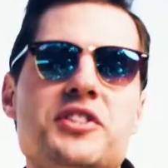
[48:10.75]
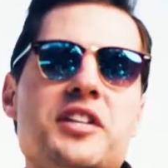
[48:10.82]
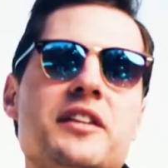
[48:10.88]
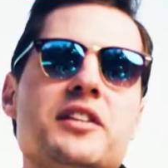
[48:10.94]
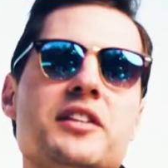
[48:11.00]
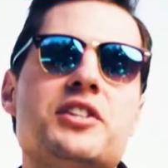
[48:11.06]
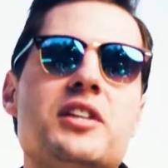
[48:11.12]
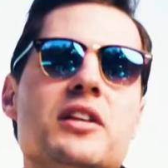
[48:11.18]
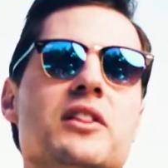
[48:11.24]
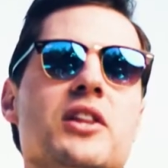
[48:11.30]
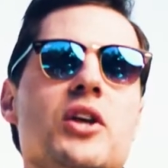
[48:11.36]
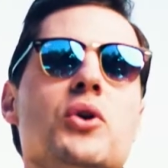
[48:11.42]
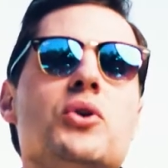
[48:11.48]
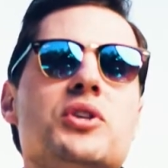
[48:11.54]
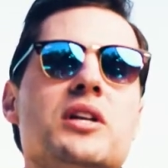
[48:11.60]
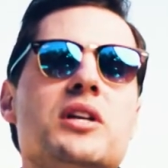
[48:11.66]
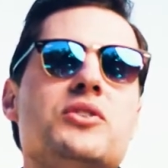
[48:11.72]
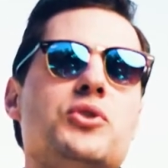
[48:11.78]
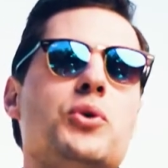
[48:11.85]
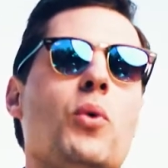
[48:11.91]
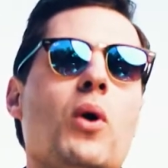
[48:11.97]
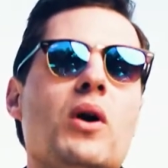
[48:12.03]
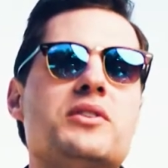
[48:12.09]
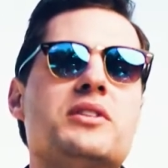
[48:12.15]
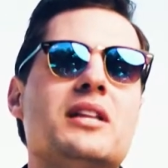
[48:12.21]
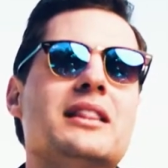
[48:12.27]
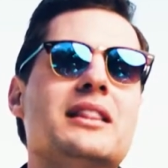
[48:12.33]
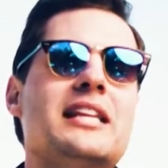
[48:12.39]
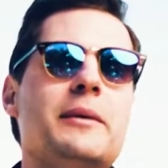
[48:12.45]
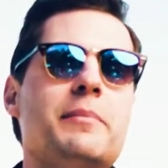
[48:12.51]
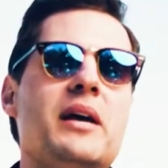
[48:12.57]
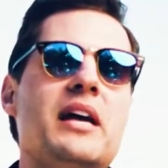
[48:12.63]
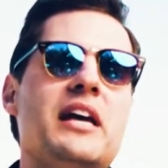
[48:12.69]
see, the solution to our
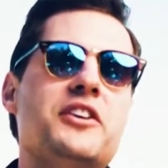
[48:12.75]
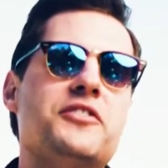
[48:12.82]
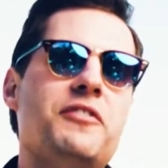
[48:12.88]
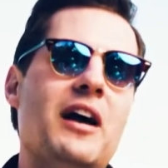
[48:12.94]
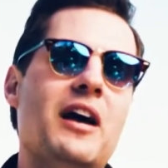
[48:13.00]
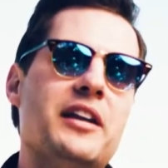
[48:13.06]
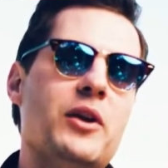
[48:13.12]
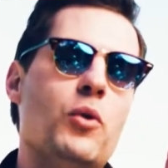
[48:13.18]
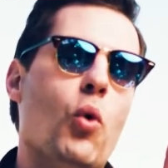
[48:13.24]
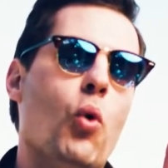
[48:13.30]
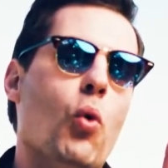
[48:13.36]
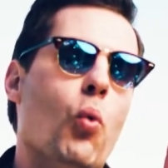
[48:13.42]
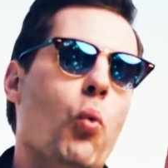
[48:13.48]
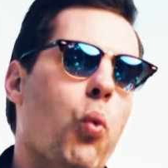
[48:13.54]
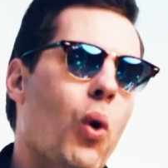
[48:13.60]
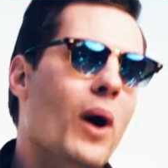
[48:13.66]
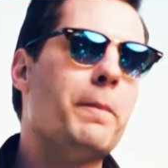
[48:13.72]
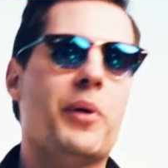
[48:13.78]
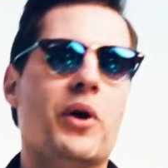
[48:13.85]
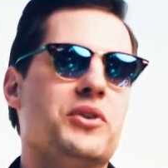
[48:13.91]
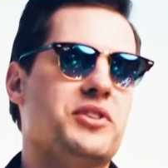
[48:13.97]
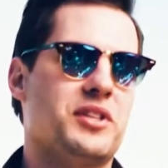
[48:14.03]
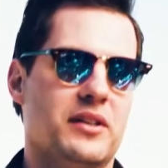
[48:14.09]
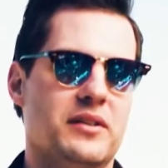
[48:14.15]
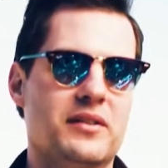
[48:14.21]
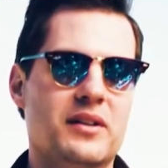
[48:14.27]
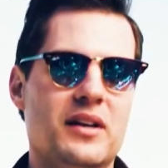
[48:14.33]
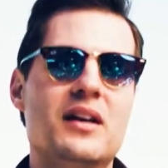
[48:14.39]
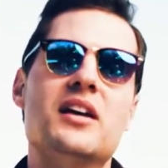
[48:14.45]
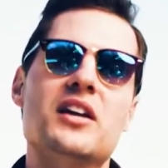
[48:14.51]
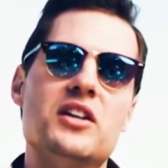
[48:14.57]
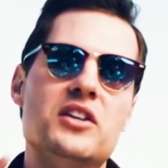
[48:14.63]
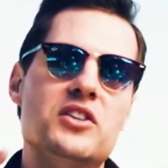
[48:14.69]
dilemma is found in one person,
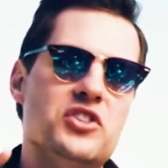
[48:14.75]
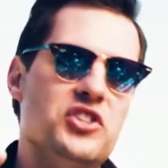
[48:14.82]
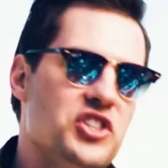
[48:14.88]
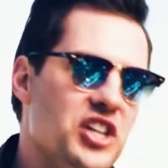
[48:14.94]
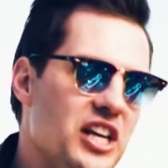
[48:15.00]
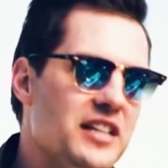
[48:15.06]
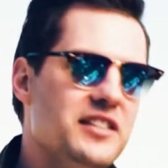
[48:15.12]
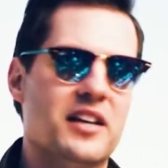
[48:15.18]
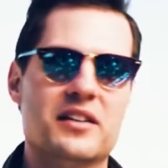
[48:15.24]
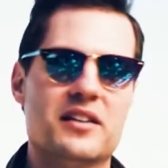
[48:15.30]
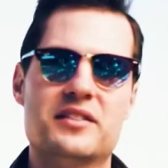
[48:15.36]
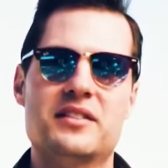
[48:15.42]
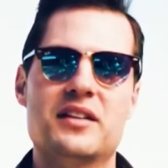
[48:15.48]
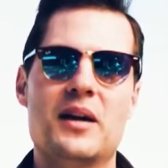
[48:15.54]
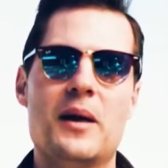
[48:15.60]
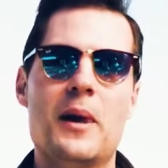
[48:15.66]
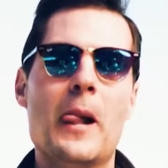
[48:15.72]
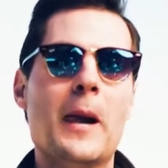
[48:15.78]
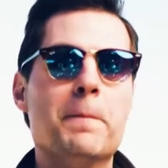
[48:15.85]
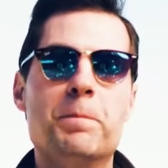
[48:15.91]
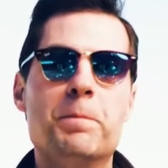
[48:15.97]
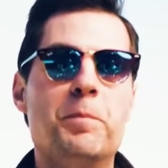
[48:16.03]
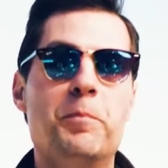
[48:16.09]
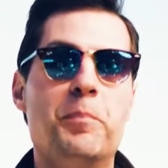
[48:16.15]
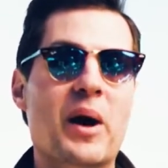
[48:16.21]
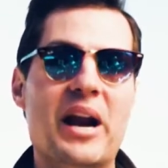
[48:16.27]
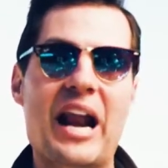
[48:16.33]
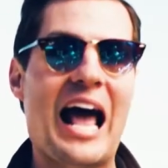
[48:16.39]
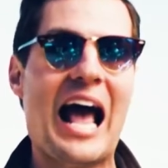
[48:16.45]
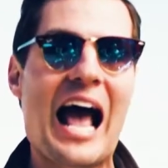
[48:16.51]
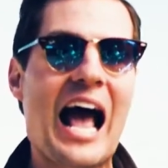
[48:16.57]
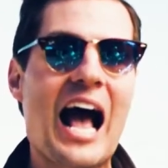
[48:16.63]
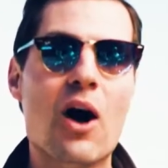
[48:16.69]
Jesus. But
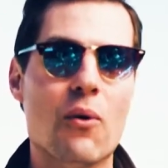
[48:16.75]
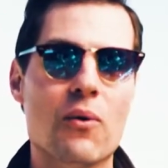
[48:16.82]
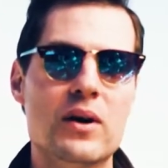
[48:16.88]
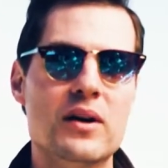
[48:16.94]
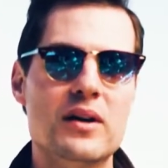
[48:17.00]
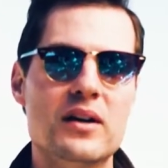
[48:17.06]
how?